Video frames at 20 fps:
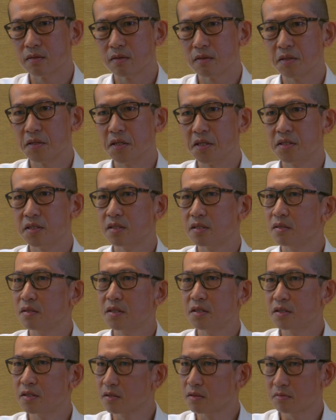it's
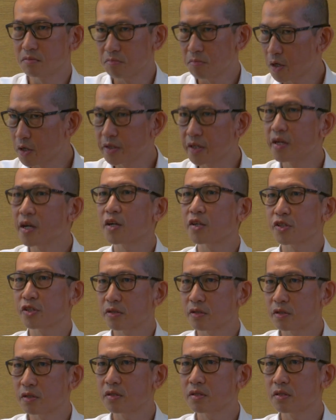
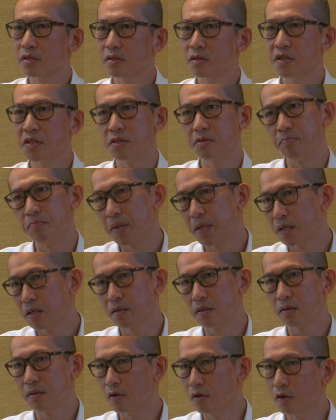multinationals, it's big
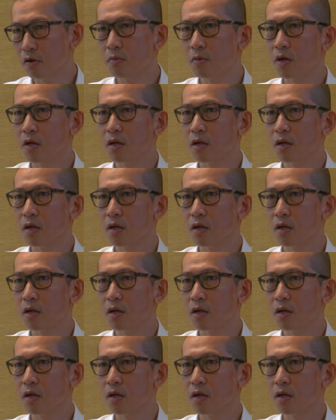global